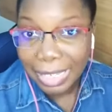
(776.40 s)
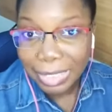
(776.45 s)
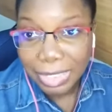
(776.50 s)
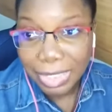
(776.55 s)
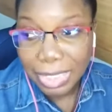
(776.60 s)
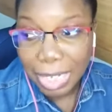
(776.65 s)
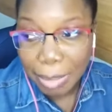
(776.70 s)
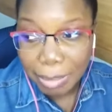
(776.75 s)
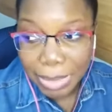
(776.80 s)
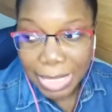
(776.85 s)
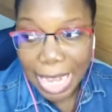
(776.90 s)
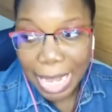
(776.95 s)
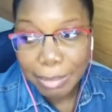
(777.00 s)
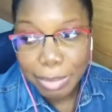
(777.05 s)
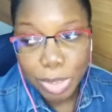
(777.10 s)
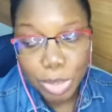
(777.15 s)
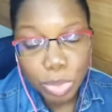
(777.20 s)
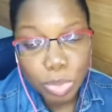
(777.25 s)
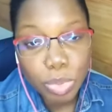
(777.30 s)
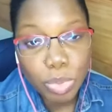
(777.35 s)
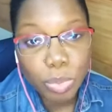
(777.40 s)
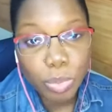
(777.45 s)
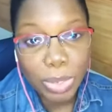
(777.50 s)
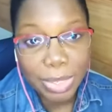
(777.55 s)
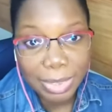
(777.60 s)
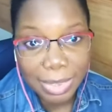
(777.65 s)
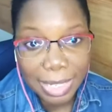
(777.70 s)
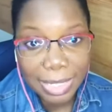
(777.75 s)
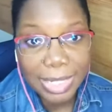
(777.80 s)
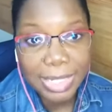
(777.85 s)
Sometimes too,
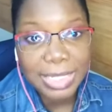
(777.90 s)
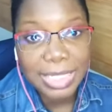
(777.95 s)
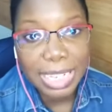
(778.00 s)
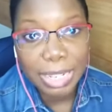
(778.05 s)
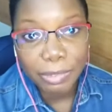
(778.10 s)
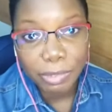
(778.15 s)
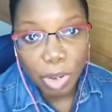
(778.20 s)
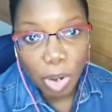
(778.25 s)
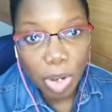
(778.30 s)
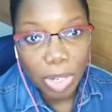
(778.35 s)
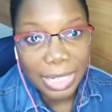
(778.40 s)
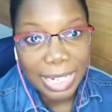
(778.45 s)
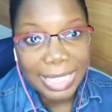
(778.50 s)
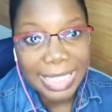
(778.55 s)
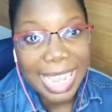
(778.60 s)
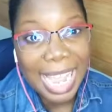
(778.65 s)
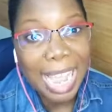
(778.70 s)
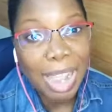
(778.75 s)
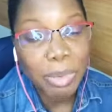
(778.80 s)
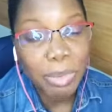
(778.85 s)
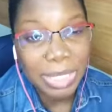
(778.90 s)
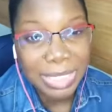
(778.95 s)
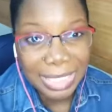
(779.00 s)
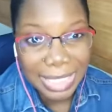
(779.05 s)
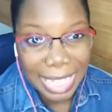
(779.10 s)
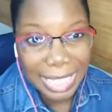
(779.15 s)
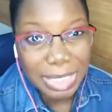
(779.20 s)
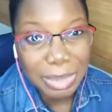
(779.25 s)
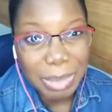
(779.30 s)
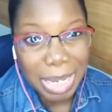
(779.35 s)
within the self-audit, I will
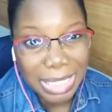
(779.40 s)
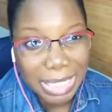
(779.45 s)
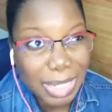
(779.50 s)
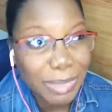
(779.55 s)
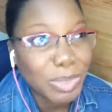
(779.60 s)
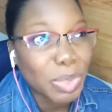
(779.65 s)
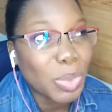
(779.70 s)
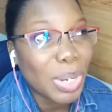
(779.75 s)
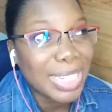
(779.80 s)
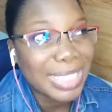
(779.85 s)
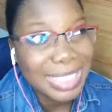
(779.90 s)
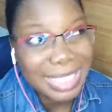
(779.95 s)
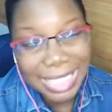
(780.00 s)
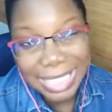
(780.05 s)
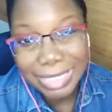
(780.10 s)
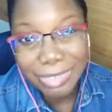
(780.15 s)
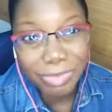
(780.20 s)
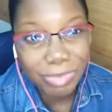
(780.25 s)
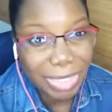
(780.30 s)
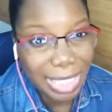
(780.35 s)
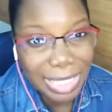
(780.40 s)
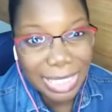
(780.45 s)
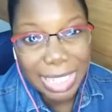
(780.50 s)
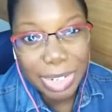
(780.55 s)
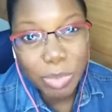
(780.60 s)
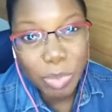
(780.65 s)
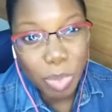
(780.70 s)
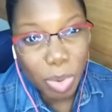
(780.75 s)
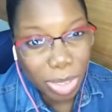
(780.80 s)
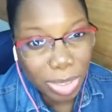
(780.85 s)
say to myself, do I still
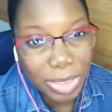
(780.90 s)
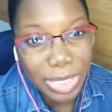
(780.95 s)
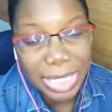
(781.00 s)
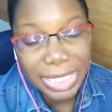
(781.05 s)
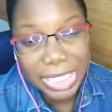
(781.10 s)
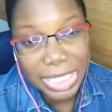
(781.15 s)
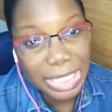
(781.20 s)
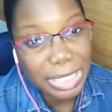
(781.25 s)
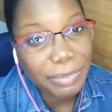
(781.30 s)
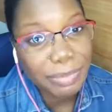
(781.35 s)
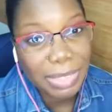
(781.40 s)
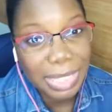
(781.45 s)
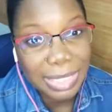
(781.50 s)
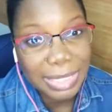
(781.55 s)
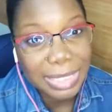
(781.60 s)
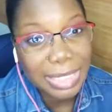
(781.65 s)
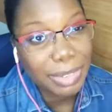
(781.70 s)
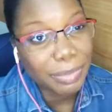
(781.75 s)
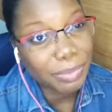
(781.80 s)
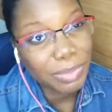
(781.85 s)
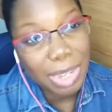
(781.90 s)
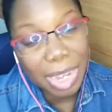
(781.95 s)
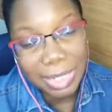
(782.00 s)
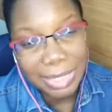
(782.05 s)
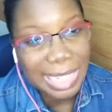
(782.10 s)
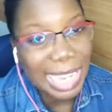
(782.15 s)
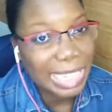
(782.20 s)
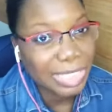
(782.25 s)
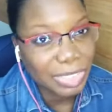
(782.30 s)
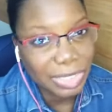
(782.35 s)
really want to achieve this? If
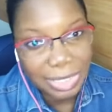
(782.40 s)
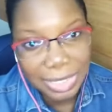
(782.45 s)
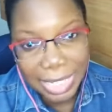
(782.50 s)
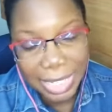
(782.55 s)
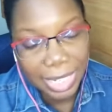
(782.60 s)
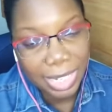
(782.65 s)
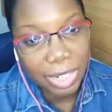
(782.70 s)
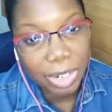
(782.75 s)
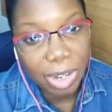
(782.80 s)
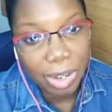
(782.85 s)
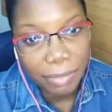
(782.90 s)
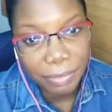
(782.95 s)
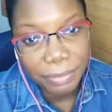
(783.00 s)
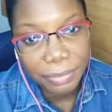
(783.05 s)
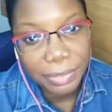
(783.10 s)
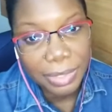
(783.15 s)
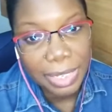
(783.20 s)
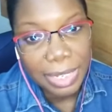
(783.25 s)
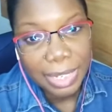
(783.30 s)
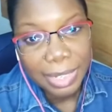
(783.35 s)
not, I'll just take it off.